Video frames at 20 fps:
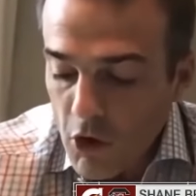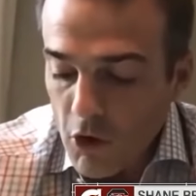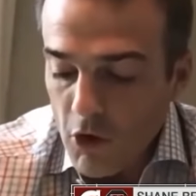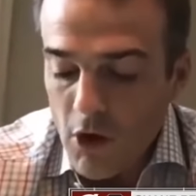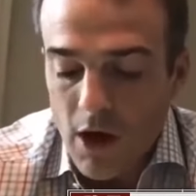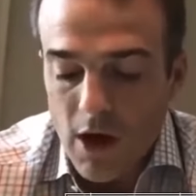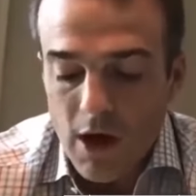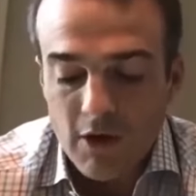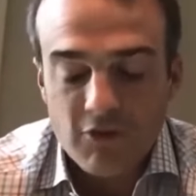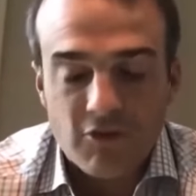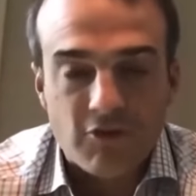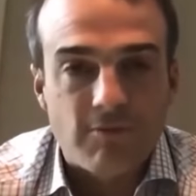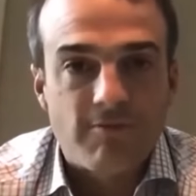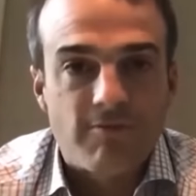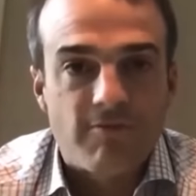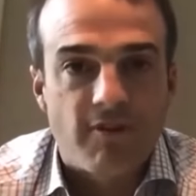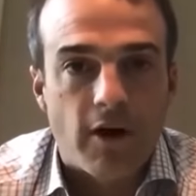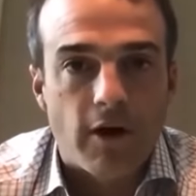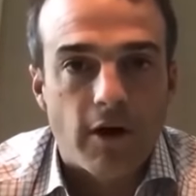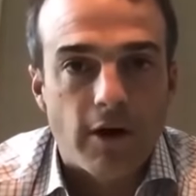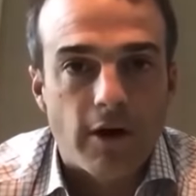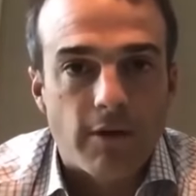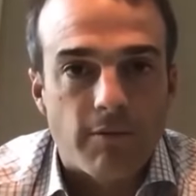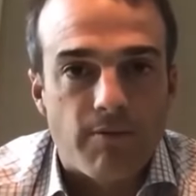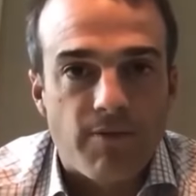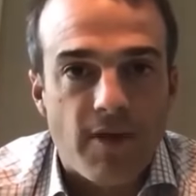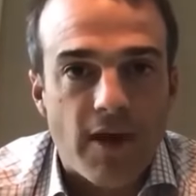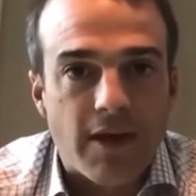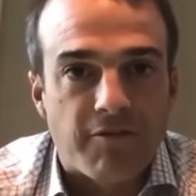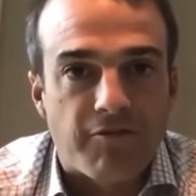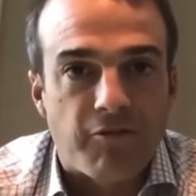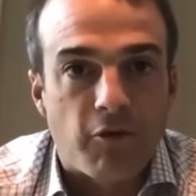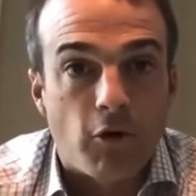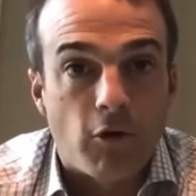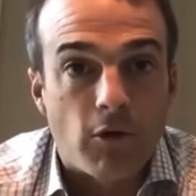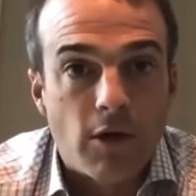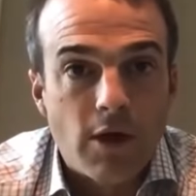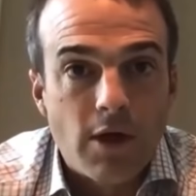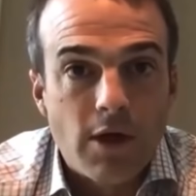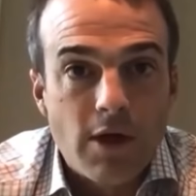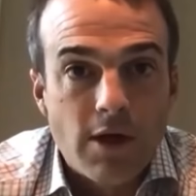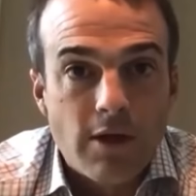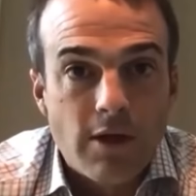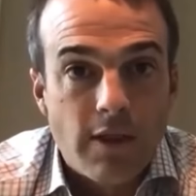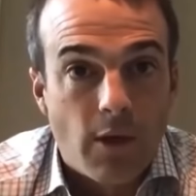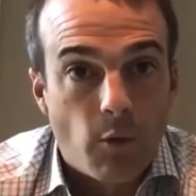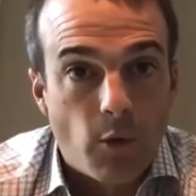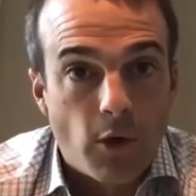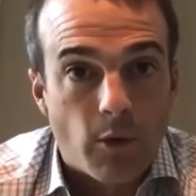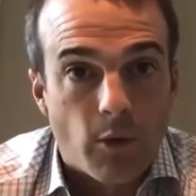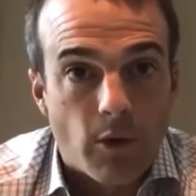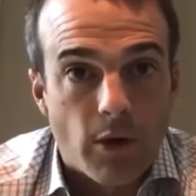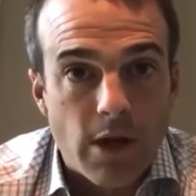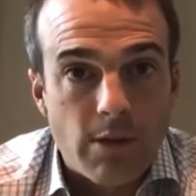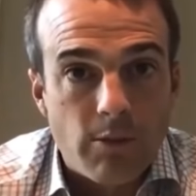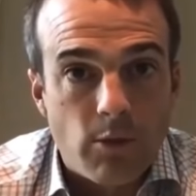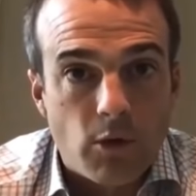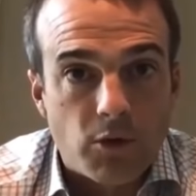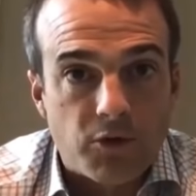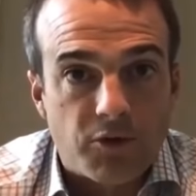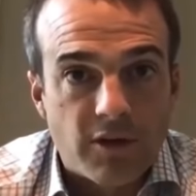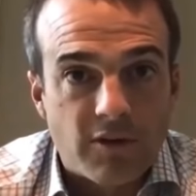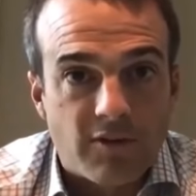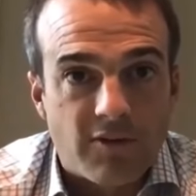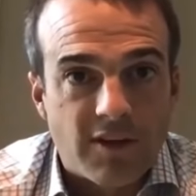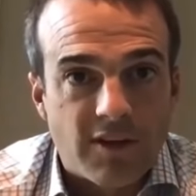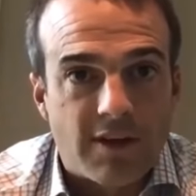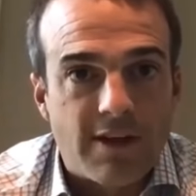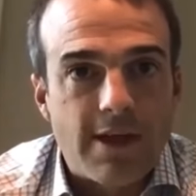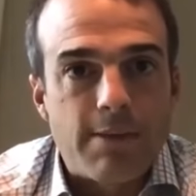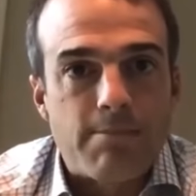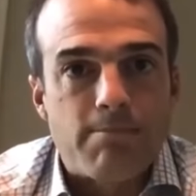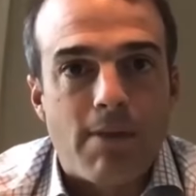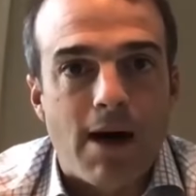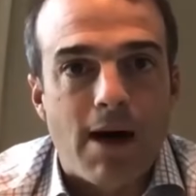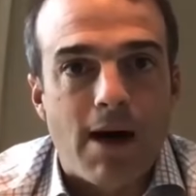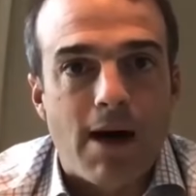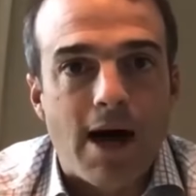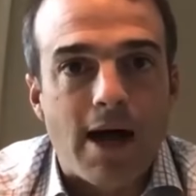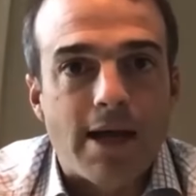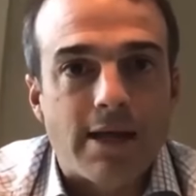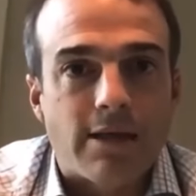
uh, very thankful that we were able to, to keep Mike.